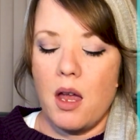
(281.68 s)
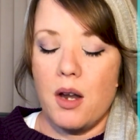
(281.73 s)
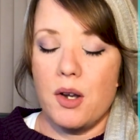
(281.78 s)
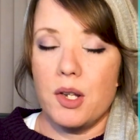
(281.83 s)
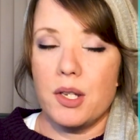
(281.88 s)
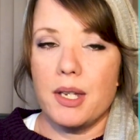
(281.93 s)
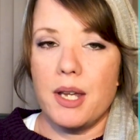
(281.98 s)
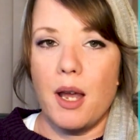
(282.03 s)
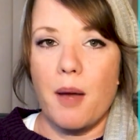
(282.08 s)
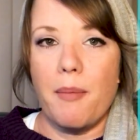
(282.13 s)

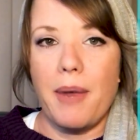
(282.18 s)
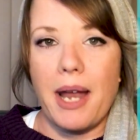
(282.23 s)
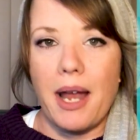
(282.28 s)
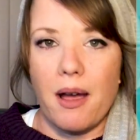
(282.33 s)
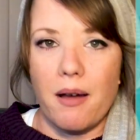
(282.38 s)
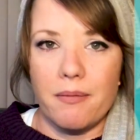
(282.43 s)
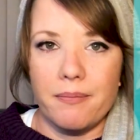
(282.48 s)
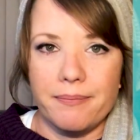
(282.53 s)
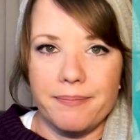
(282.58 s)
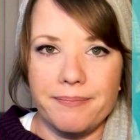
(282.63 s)
just hear me
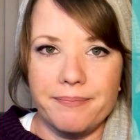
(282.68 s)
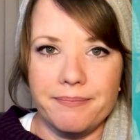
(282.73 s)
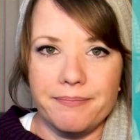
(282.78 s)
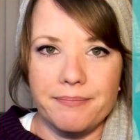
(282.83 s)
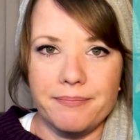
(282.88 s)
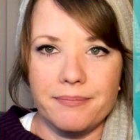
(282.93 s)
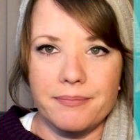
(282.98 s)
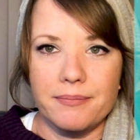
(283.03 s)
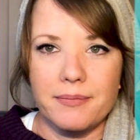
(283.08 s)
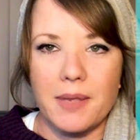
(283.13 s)
out,
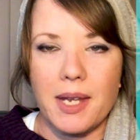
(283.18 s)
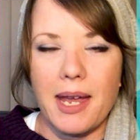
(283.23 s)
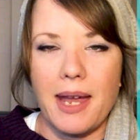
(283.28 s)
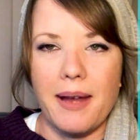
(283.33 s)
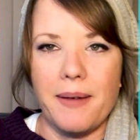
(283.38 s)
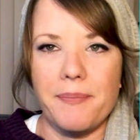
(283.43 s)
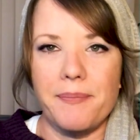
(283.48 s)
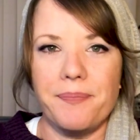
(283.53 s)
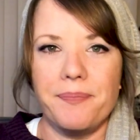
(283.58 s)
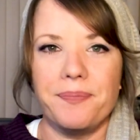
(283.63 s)

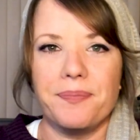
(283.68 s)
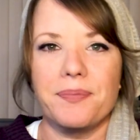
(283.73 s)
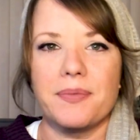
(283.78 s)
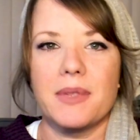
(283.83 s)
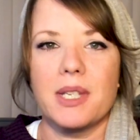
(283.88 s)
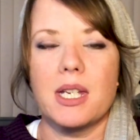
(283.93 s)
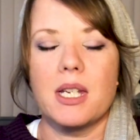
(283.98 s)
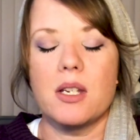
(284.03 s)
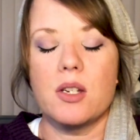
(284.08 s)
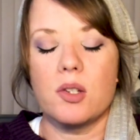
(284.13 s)
okay?
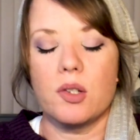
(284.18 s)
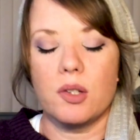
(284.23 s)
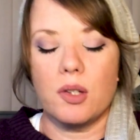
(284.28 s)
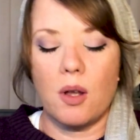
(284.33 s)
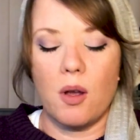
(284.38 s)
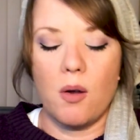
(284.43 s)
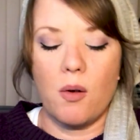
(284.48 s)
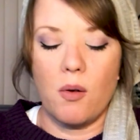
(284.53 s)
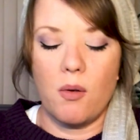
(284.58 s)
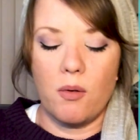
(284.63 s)

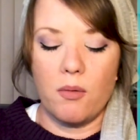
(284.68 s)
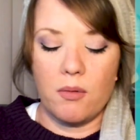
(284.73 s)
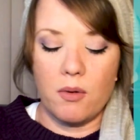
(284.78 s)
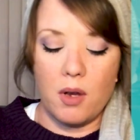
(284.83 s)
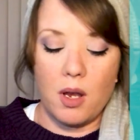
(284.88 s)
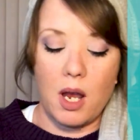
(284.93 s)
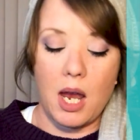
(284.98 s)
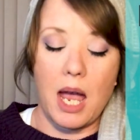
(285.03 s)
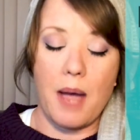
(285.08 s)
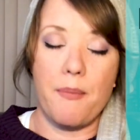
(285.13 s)
So
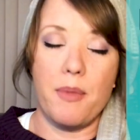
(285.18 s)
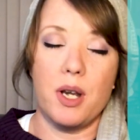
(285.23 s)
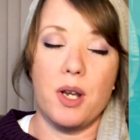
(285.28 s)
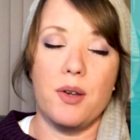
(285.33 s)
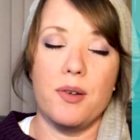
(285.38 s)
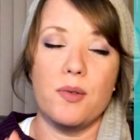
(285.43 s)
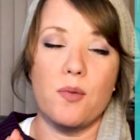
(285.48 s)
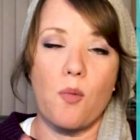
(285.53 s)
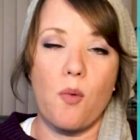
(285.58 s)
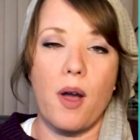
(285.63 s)
I'm going to
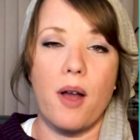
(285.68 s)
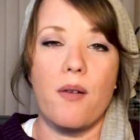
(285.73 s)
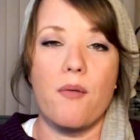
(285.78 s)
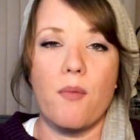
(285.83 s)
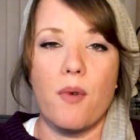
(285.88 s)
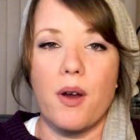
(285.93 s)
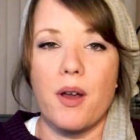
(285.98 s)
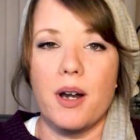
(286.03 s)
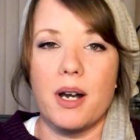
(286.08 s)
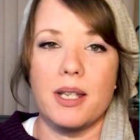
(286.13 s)
use one
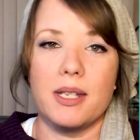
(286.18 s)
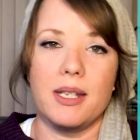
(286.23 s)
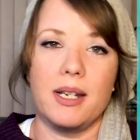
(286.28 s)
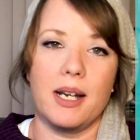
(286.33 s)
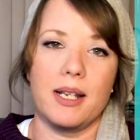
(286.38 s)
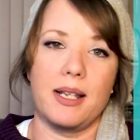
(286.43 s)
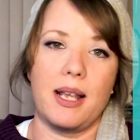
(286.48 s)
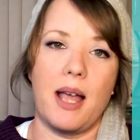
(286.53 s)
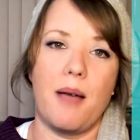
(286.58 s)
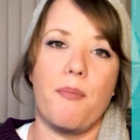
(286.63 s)
word as an
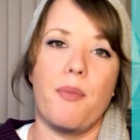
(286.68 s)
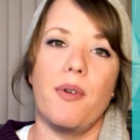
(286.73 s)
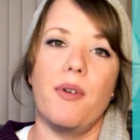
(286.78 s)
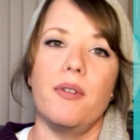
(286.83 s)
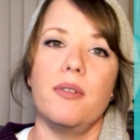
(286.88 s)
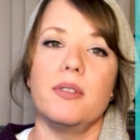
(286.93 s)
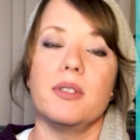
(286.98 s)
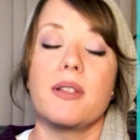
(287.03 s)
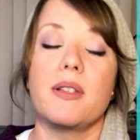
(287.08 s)
example.